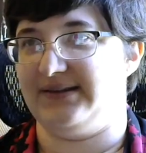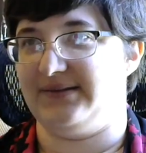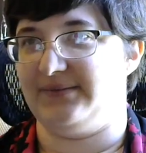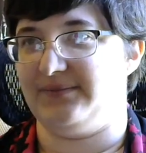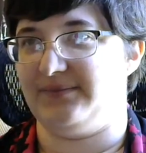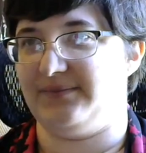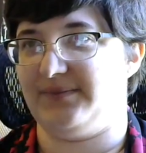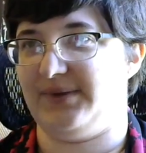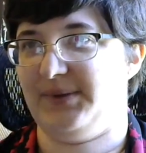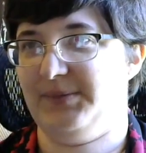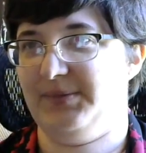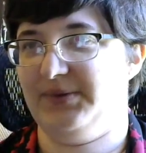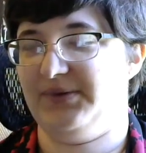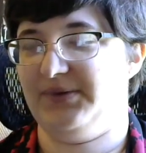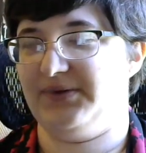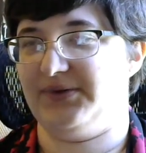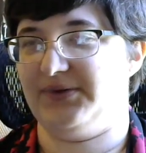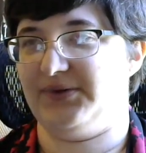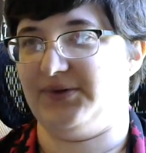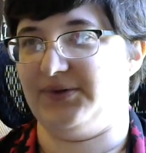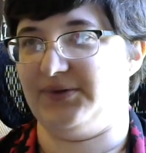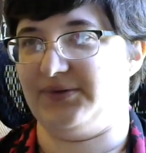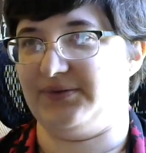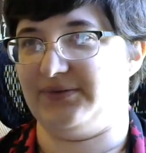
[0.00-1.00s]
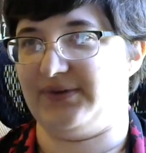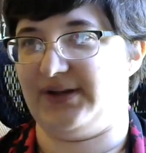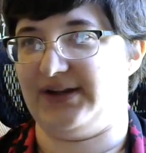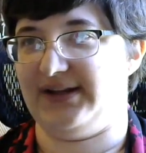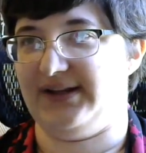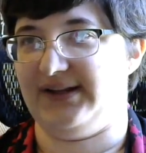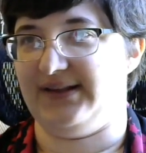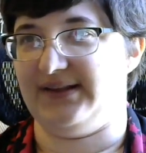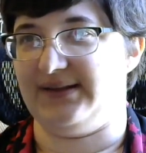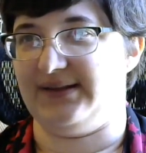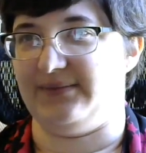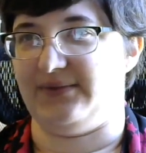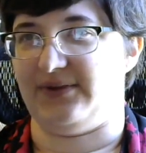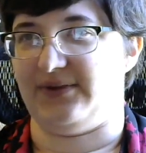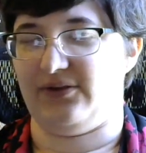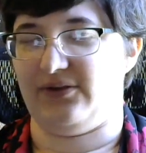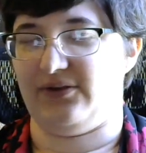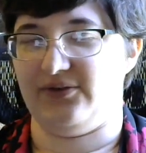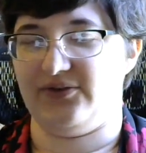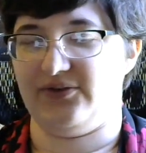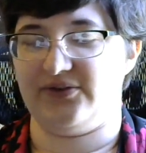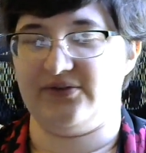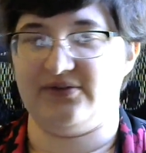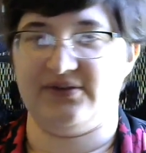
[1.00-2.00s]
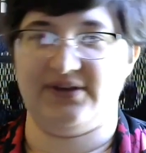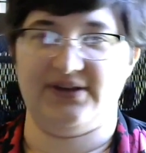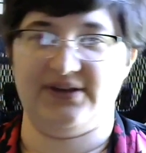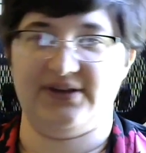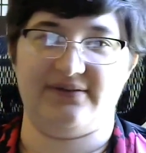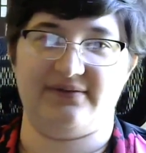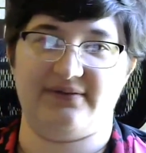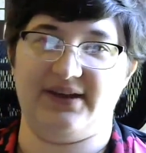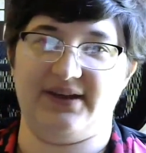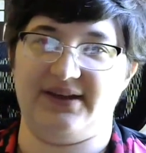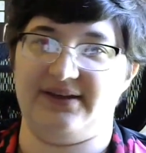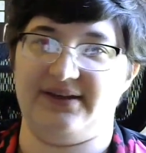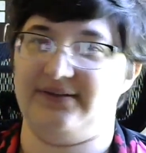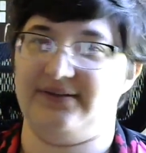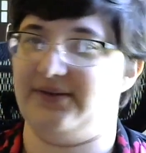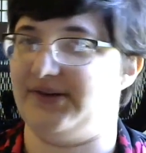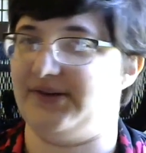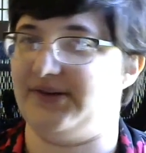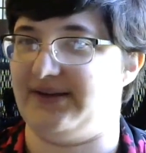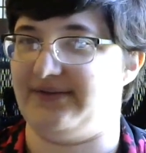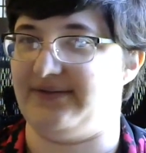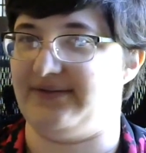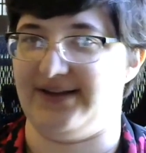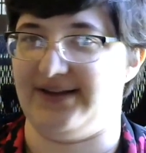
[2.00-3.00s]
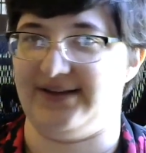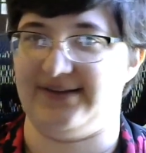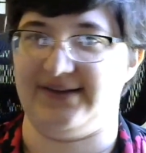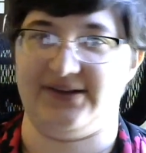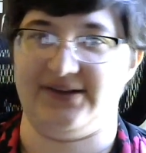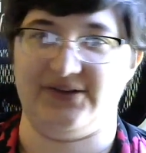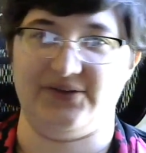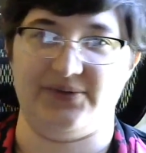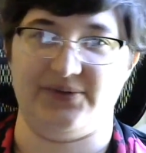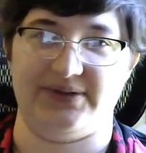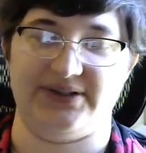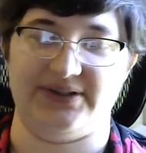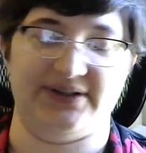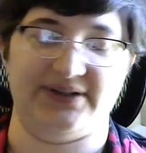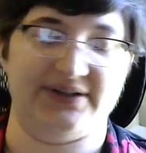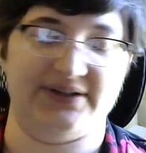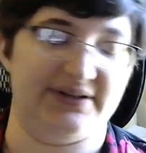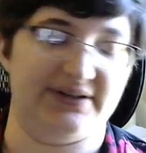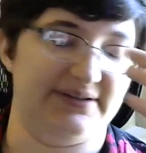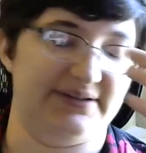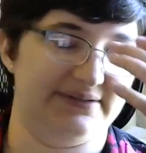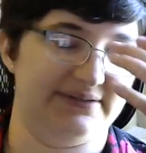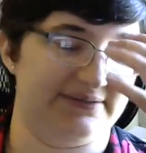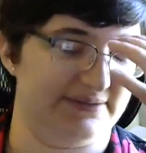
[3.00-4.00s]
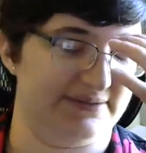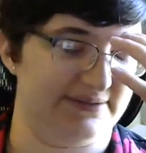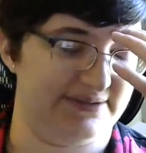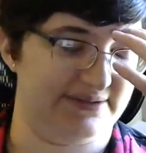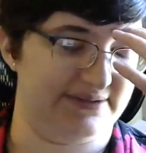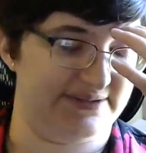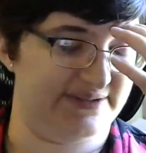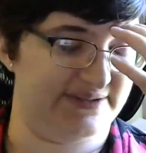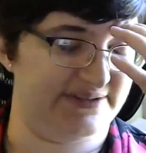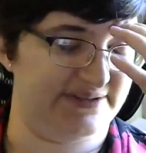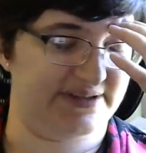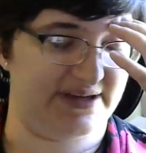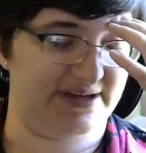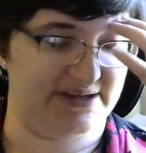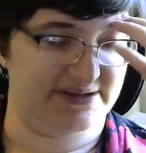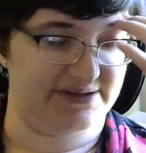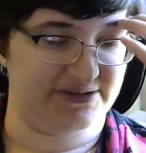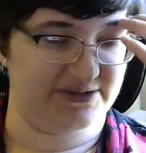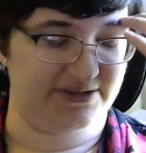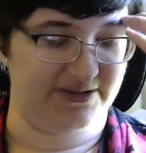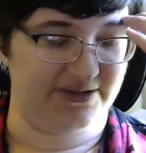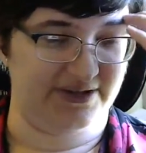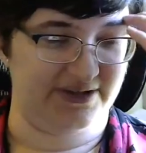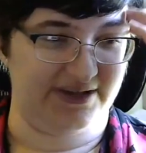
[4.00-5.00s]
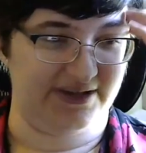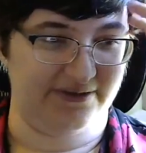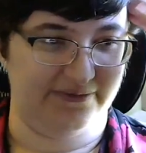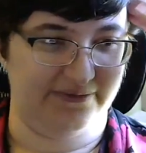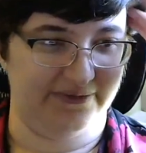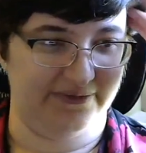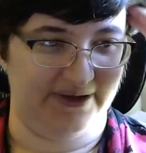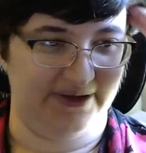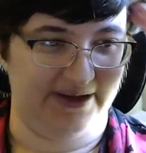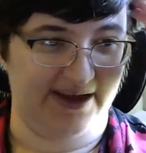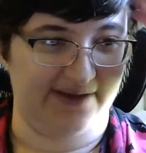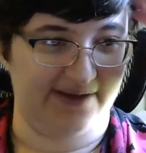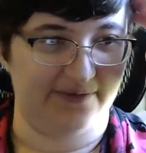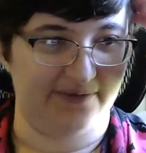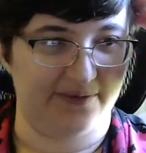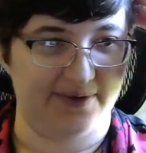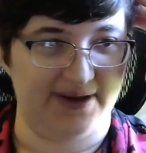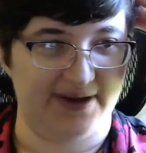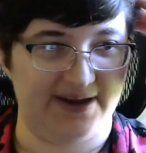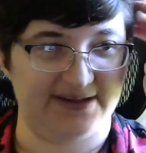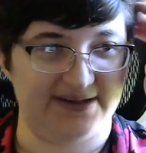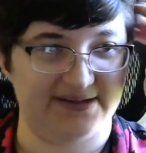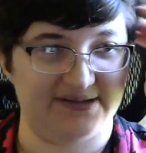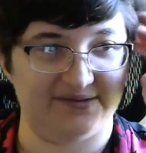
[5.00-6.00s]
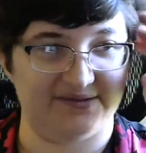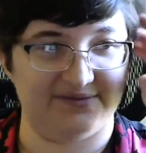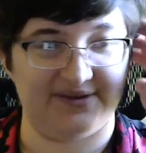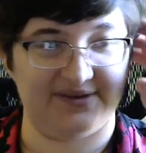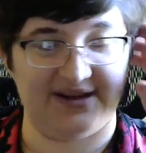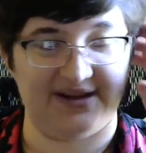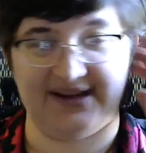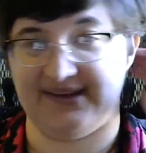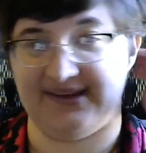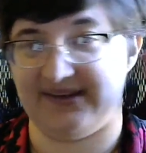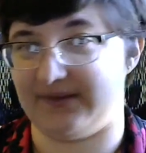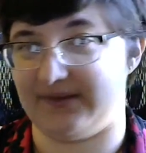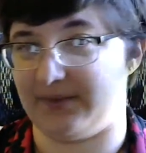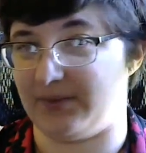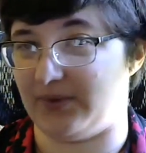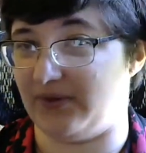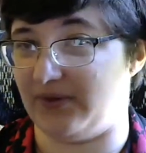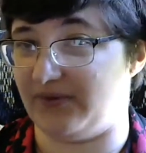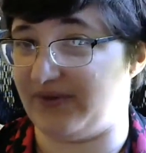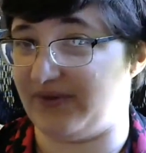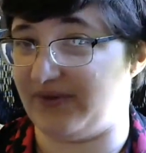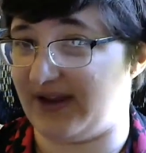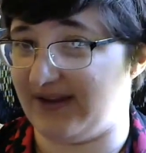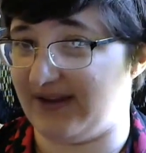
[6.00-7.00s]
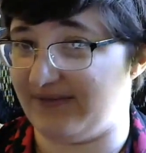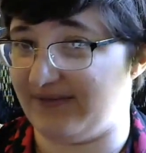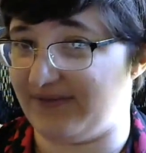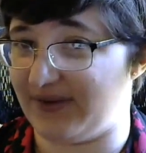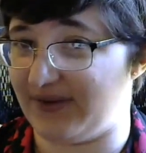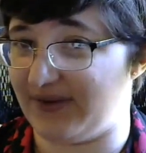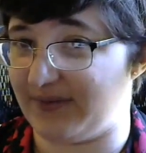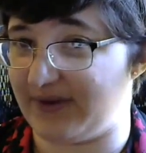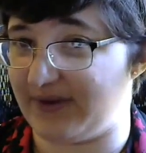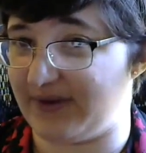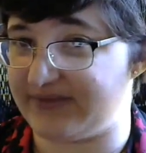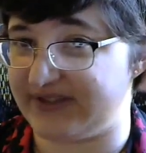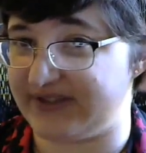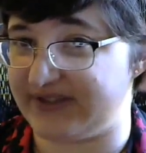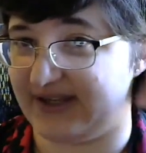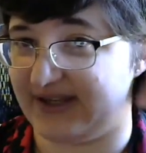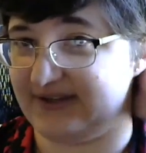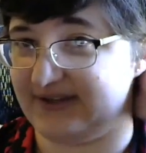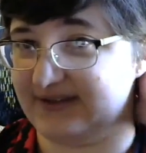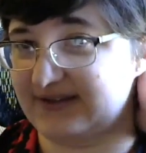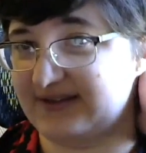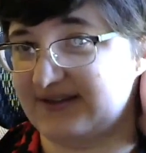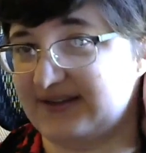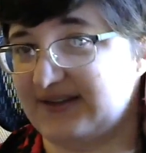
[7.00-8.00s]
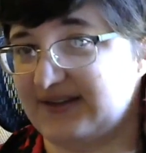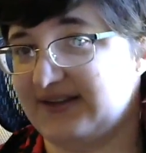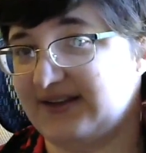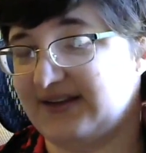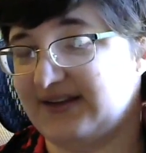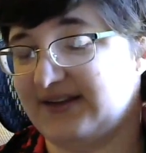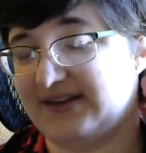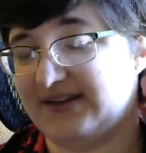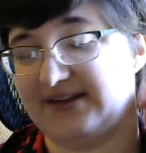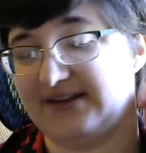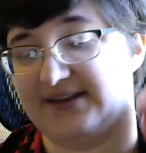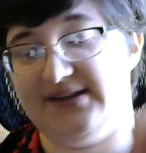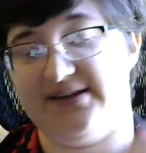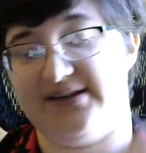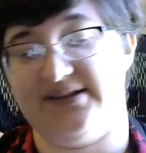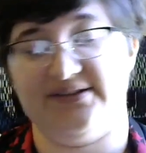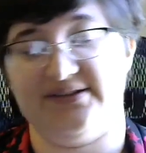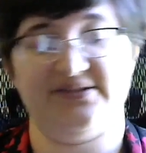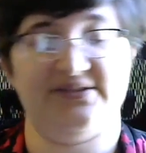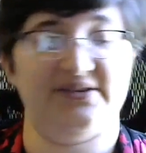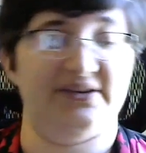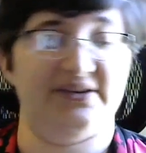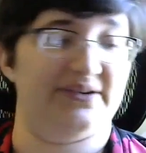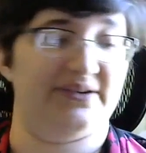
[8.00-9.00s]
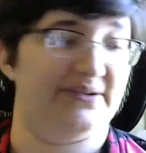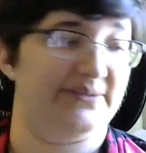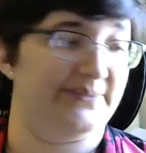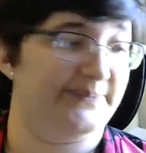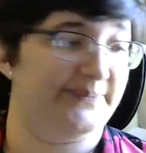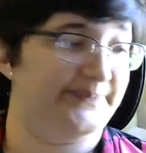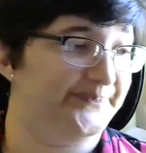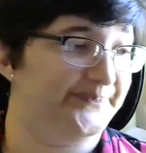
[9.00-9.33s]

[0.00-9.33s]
people running them usually like don't have things like Twitter and such, so they don't really have a way to raise the profile of their website. So